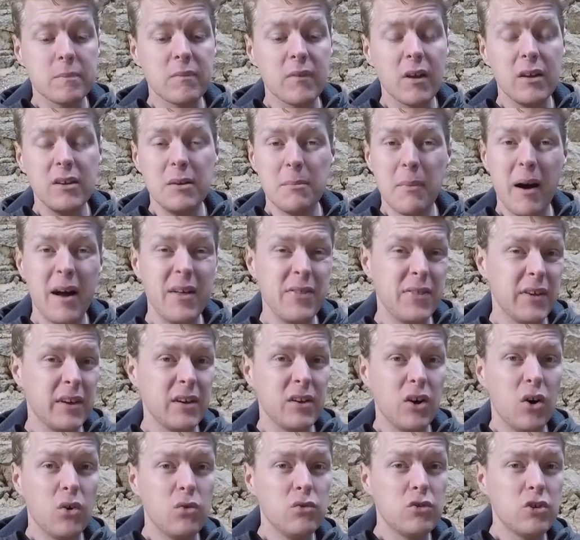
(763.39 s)
You might think
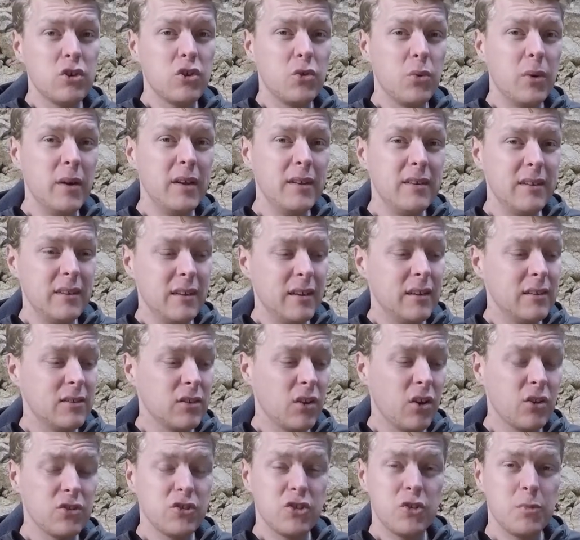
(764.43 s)
100 quid is a
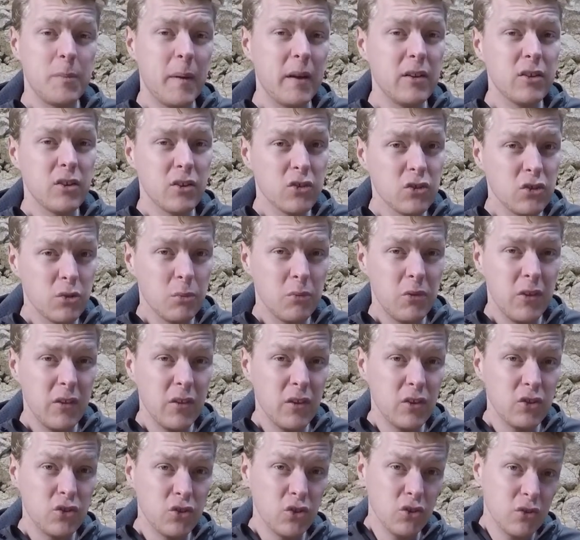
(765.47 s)
lot to spend on something
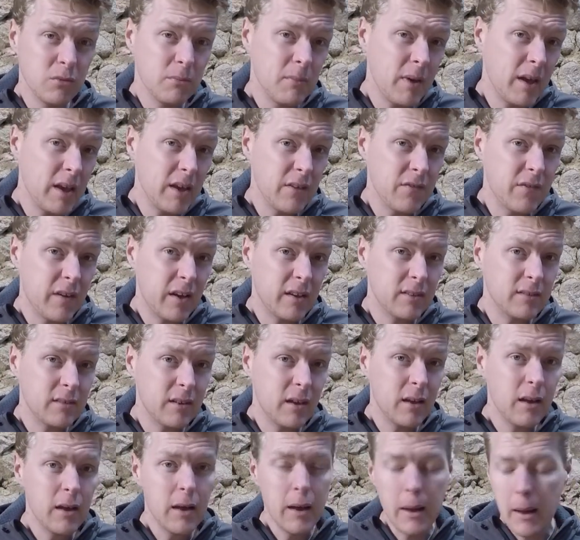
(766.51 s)
that doesn't make you faster,
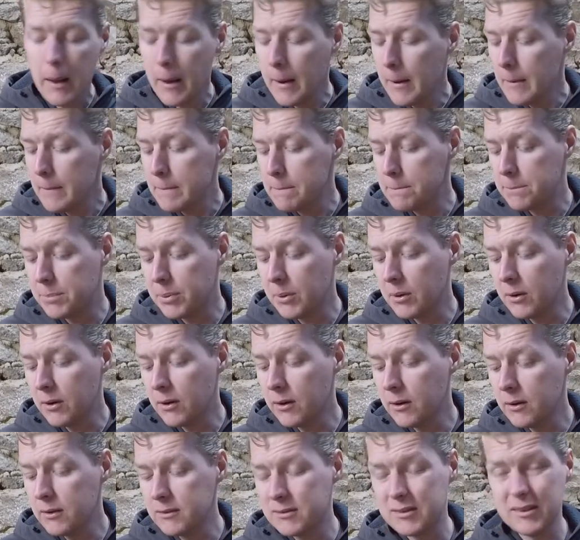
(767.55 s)

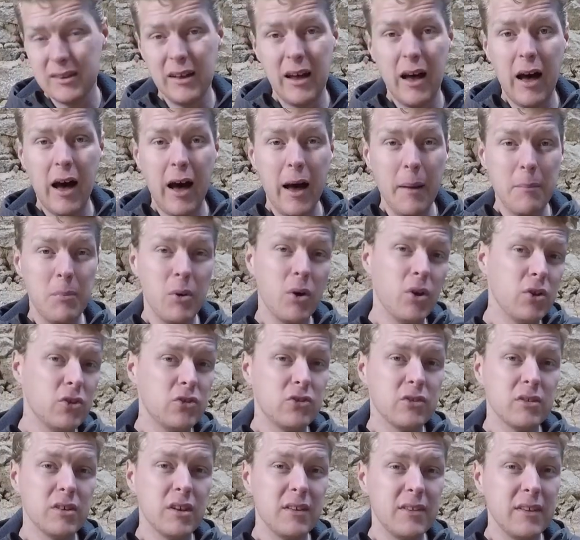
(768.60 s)
but I
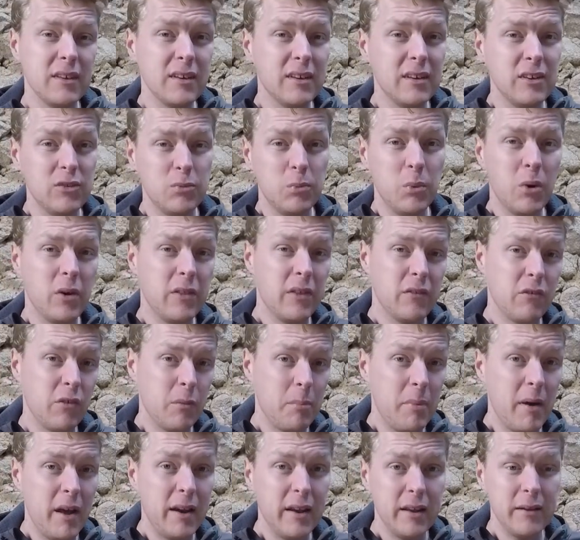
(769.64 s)
personally think it's worth every
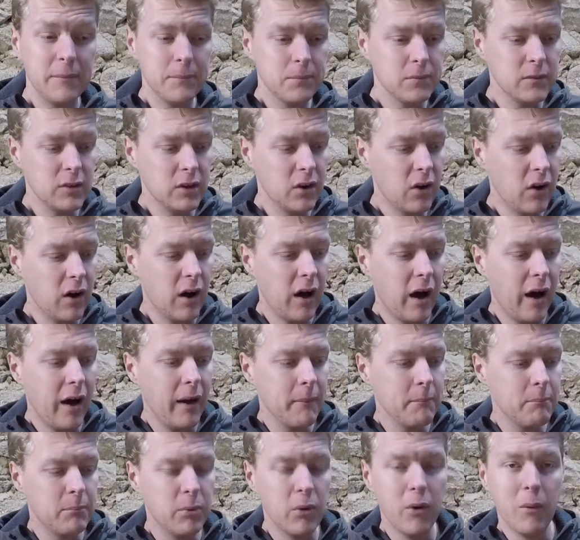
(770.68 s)
penny. You know, I
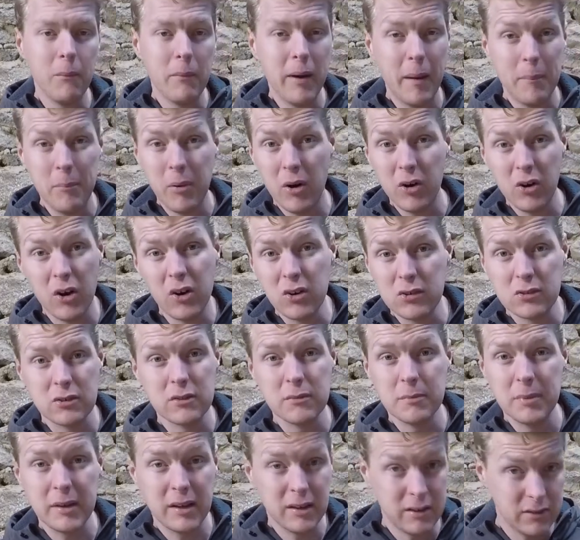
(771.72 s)
bought my Pocoxle
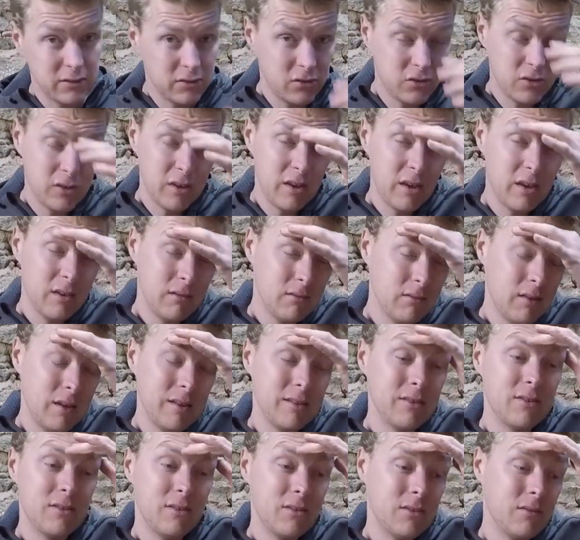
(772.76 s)
because
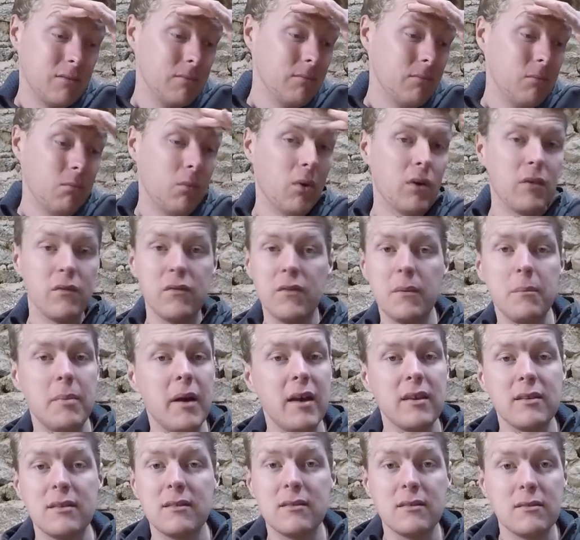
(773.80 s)
it's one of the
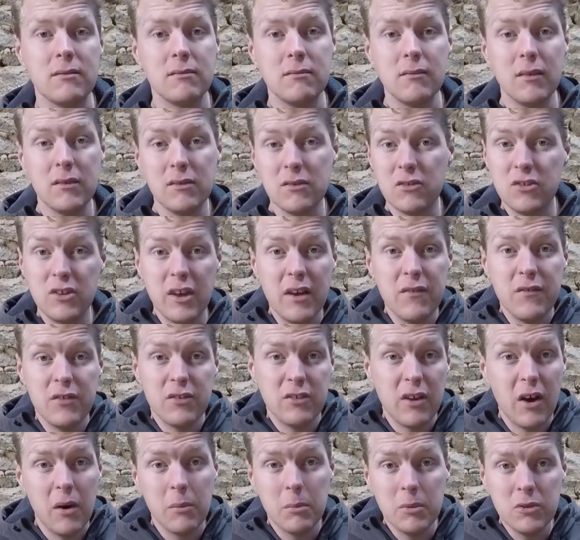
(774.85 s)
best and safest
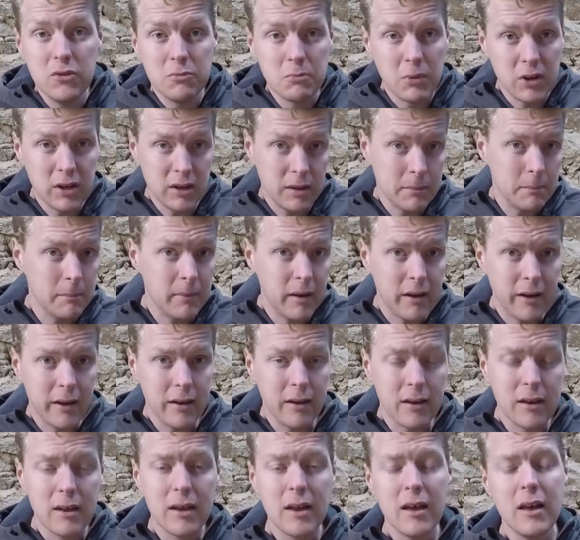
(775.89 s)
helmets money can buy,
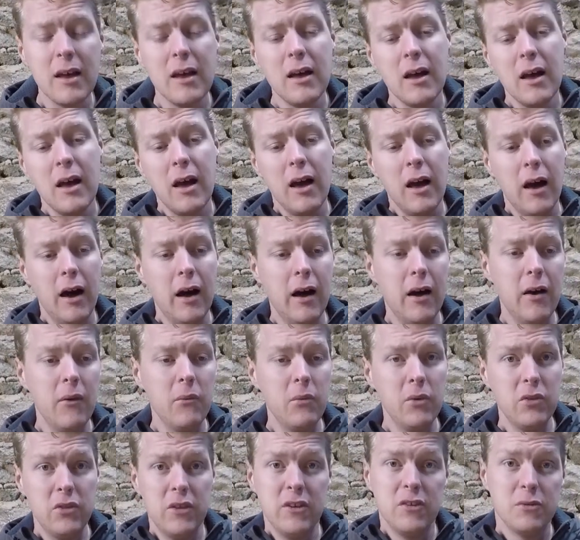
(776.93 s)

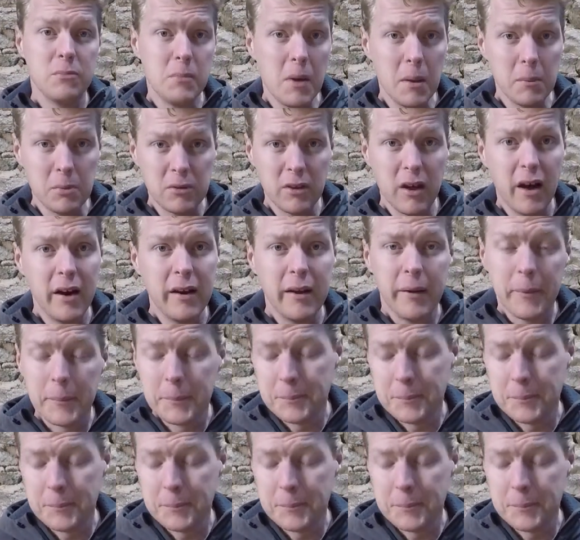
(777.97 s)
with its MIPS liner.